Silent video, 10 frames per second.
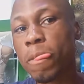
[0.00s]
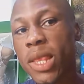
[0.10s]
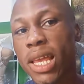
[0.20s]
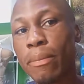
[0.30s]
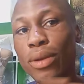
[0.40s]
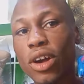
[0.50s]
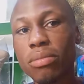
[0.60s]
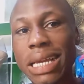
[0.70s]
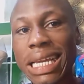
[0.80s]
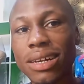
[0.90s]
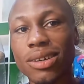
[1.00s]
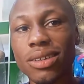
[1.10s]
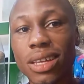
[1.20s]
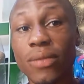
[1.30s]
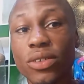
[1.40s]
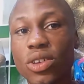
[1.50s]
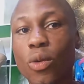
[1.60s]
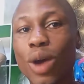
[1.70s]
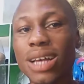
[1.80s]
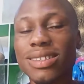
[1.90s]
They block me on, if it's
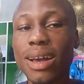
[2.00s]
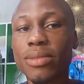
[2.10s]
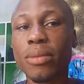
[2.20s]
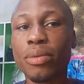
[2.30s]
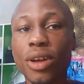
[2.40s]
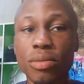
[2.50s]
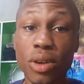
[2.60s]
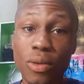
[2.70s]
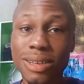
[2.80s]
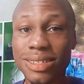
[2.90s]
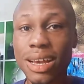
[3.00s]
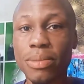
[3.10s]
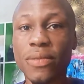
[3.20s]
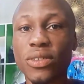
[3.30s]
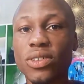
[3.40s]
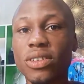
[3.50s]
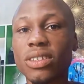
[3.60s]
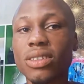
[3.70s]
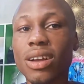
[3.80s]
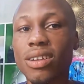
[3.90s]
on WhatsApp, they block me on WhatsApp. If it's on
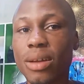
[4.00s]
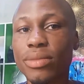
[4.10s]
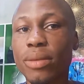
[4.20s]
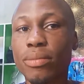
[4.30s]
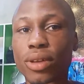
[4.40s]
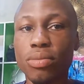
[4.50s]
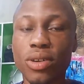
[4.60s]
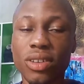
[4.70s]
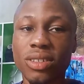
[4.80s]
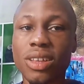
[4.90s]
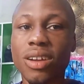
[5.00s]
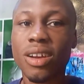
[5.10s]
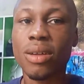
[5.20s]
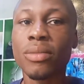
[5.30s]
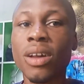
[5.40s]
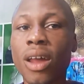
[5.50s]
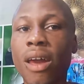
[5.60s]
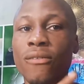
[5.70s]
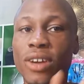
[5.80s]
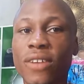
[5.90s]
Instagram, they block me on Instagram.
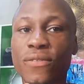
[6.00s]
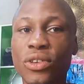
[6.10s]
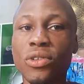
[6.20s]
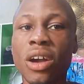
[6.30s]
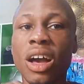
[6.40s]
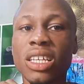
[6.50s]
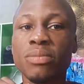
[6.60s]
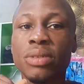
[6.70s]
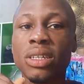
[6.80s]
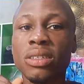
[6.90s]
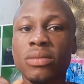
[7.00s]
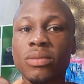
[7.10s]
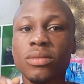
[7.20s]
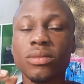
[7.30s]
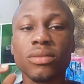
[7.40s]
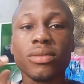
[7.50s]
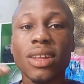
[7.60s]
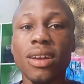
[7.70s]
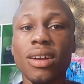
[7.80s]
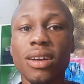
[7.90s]
Very few has been
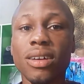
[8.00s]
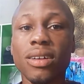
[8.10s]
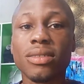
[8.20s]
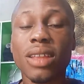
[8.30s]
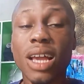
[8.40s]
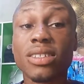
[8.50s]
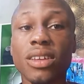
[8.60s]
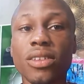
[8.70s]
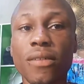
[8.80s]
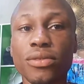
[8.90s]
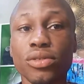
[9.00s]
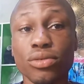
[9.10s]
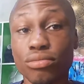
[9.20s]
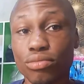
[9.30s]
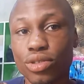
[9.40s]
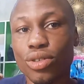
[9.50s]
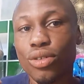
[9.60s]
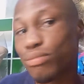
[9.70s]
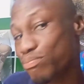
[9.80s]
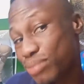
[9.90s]
nice enough to
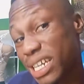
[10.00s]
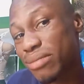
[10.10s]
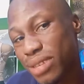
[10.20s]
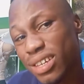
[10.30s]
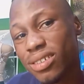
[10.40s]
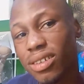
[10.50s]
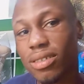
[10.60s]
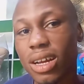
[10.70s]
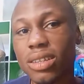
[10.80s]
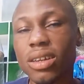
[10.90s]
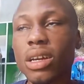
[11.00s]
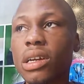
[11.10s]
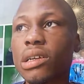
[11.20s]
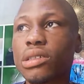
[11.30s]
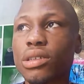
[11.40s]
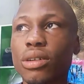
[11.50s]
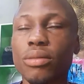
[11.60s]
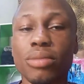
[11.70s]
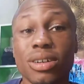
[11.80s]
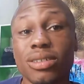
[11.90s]
pay me. All right.
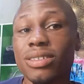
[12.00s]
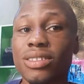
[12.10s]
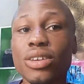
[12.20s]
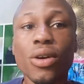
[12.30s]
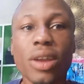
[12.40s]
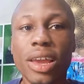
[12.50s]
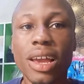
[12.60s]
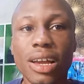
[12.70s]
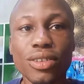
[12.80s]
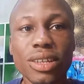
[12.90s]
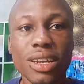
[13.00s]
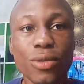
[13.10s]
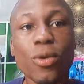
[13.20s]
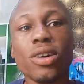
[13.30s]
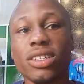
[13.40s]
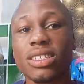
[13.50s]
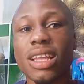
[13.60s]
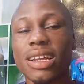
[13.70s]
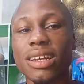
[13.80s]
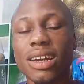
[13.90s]
So, but it's still okay. I know that the world is
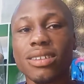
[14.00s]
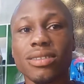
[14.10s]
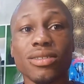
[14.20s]
like that,